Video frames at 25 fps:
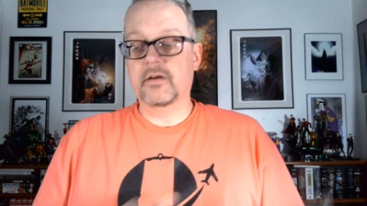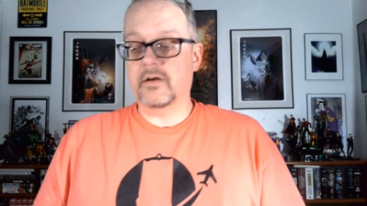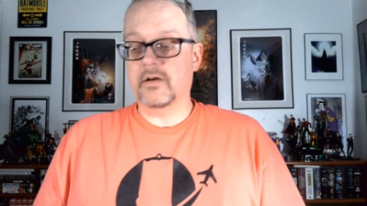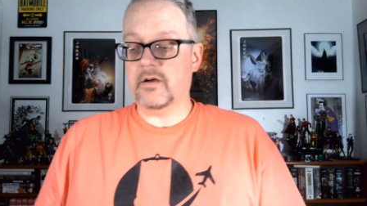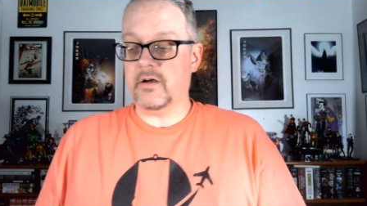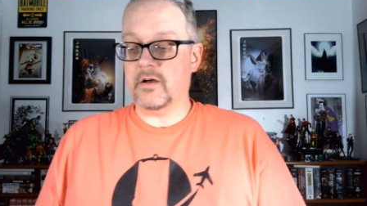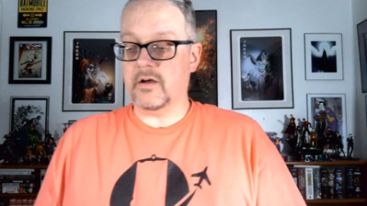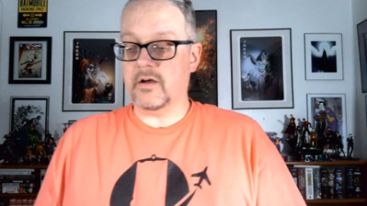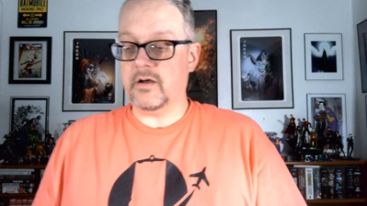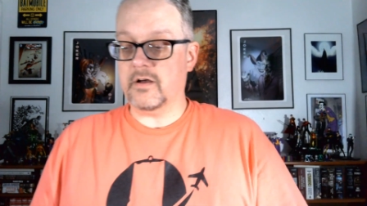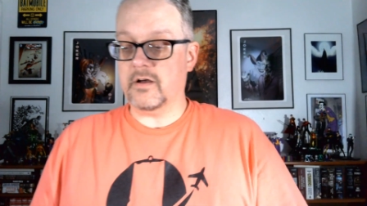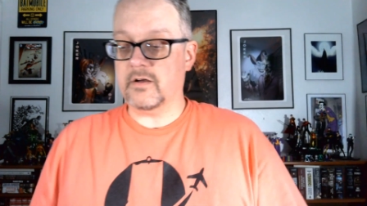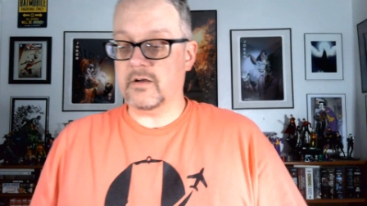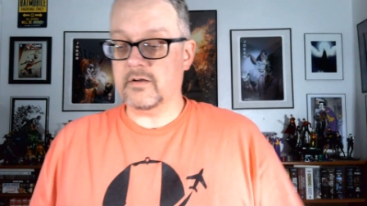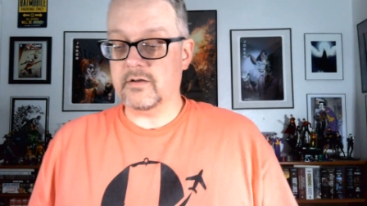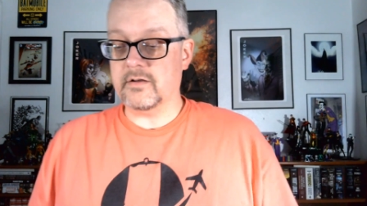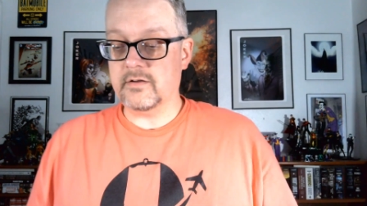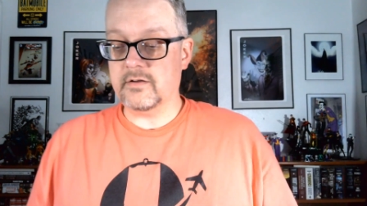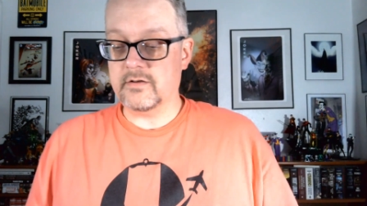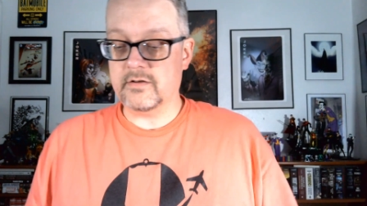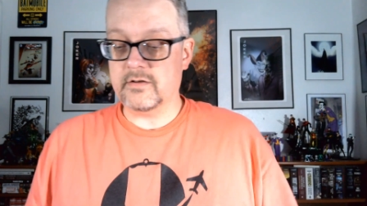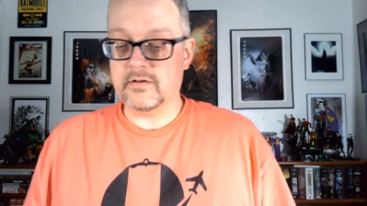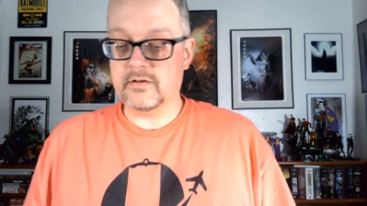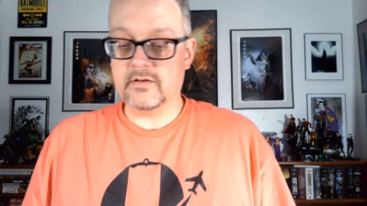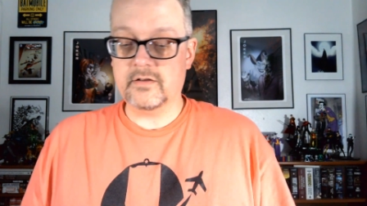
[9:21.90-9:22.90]
uh,
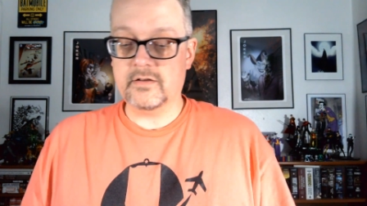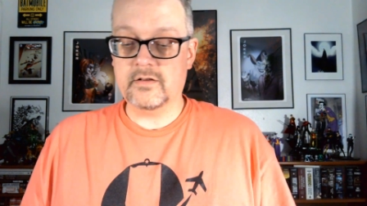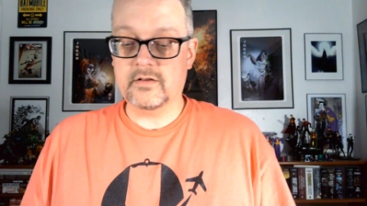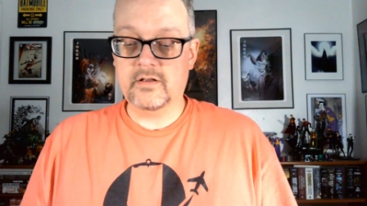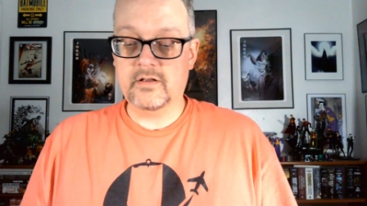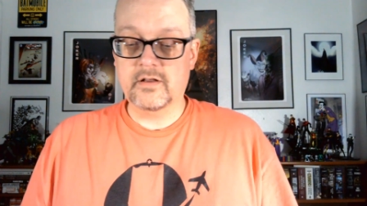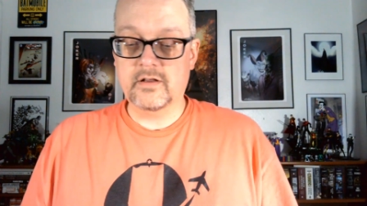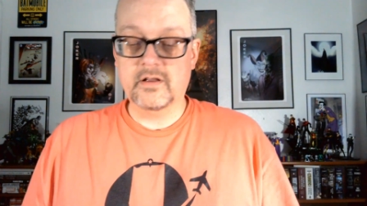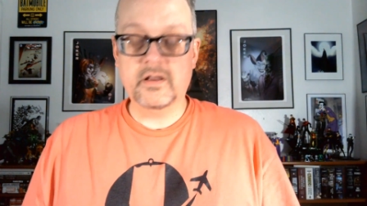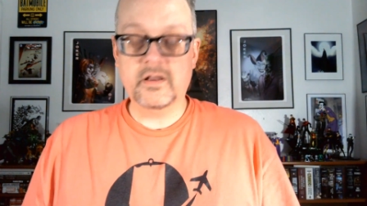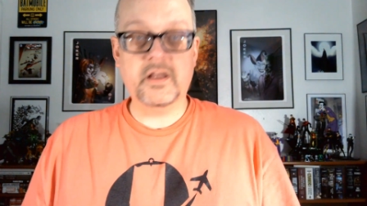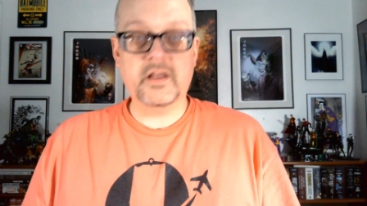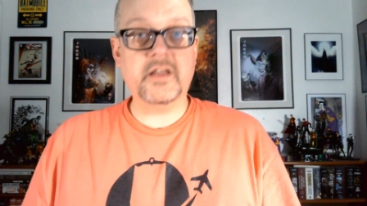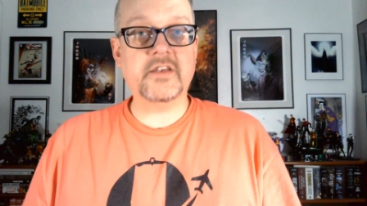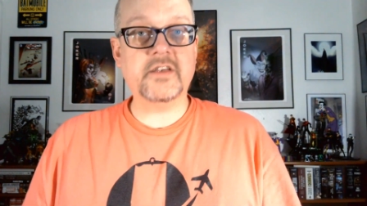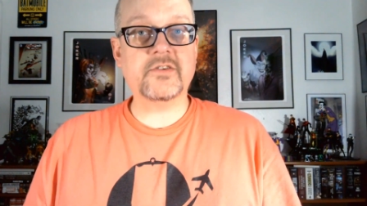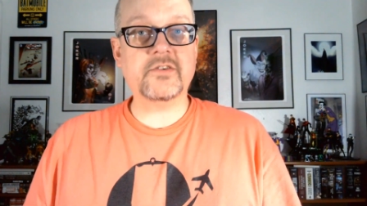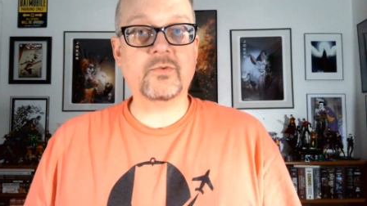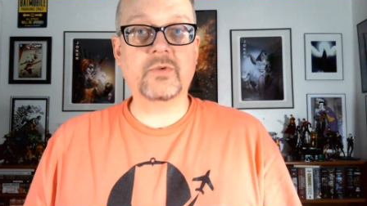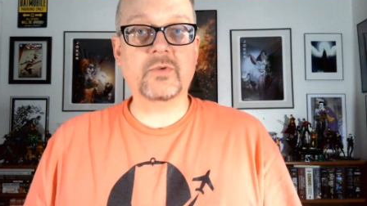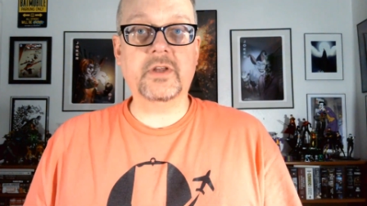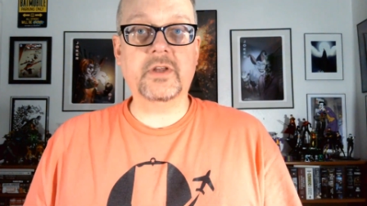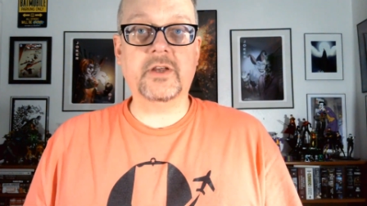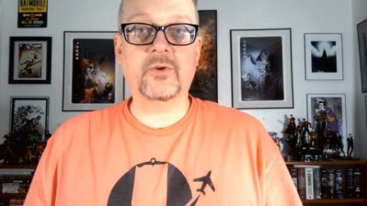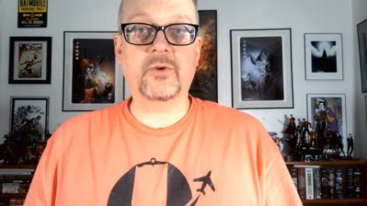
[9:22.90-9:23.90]
he's a
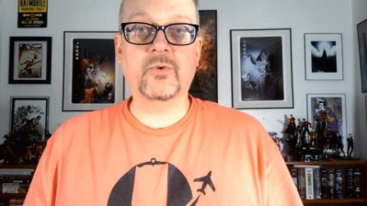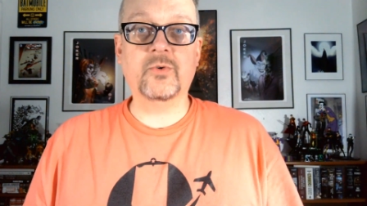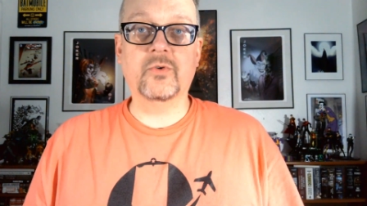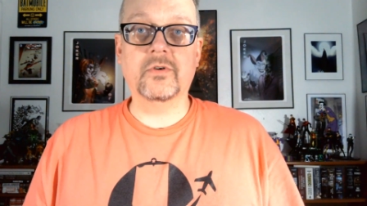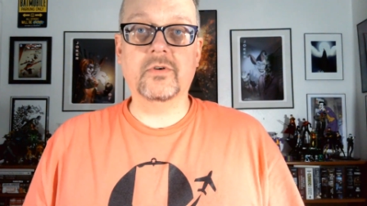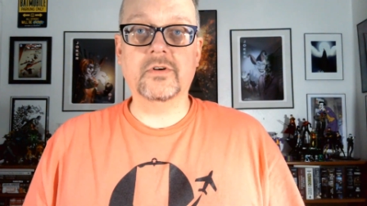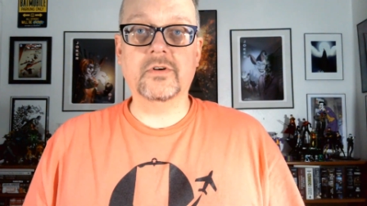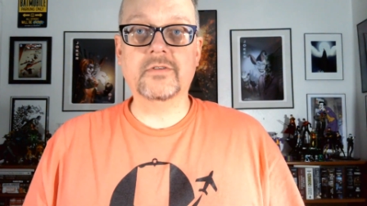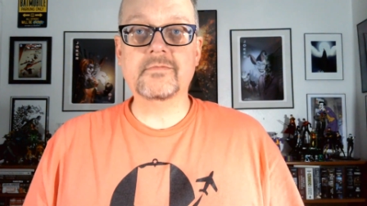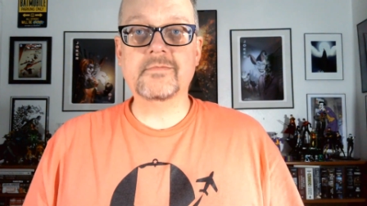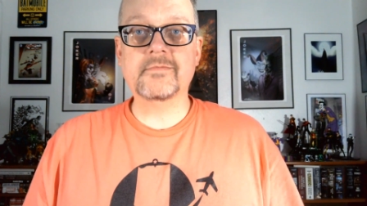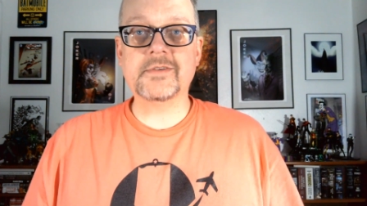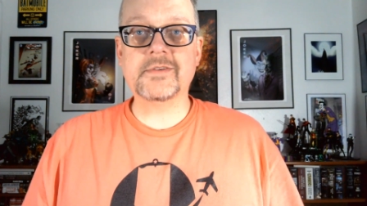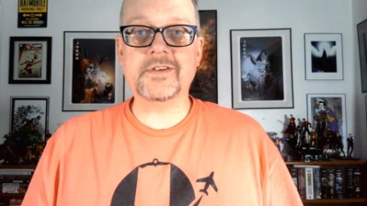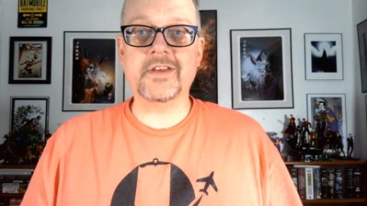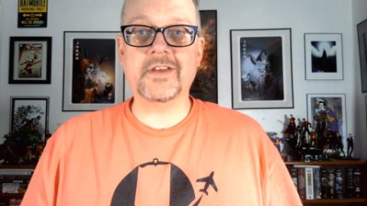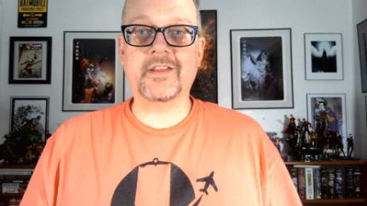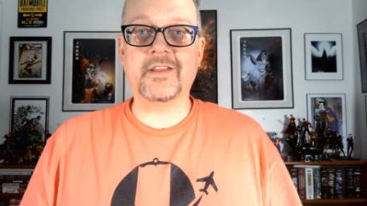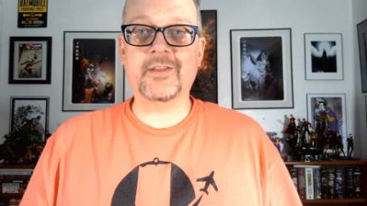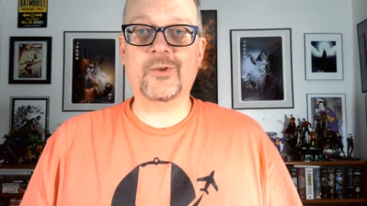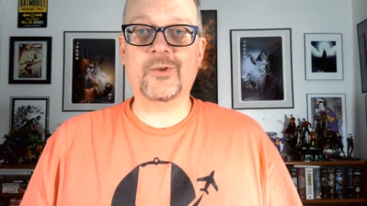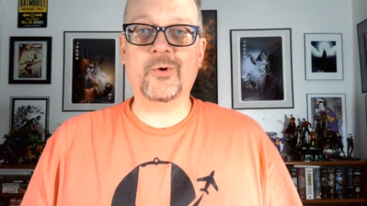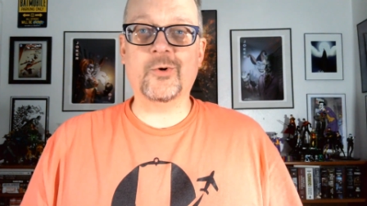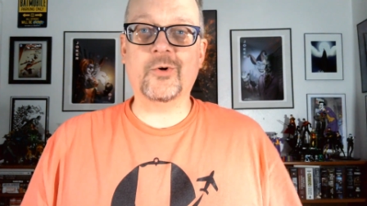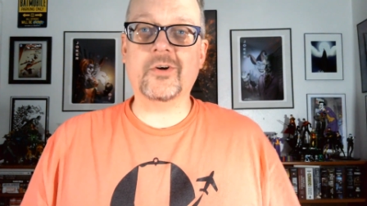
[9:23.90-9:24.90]
really cool
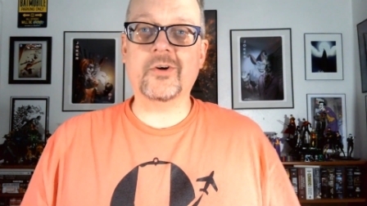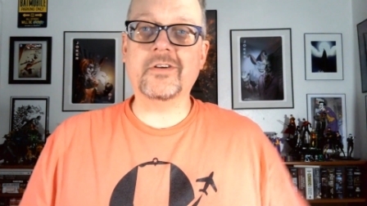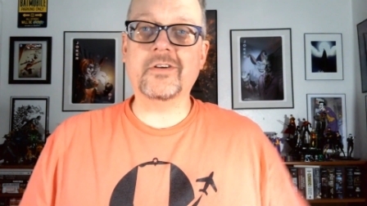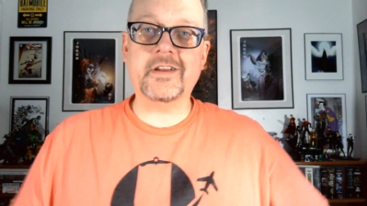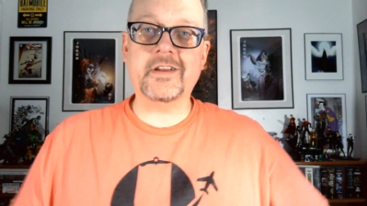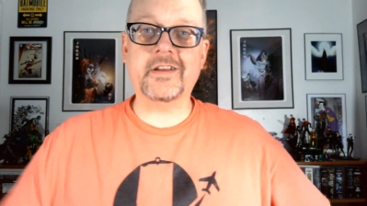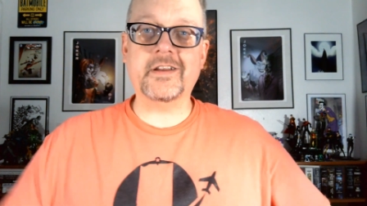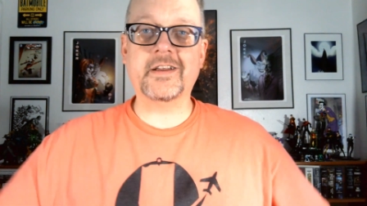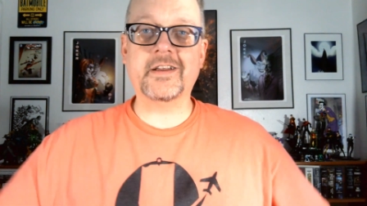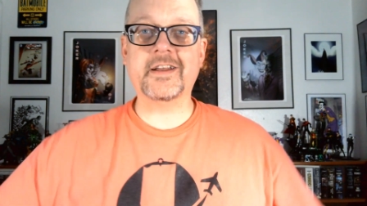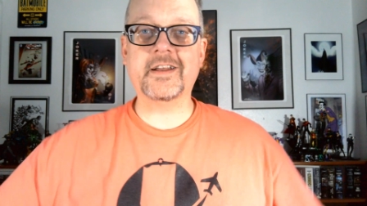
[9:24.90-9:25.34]
Sith Lord.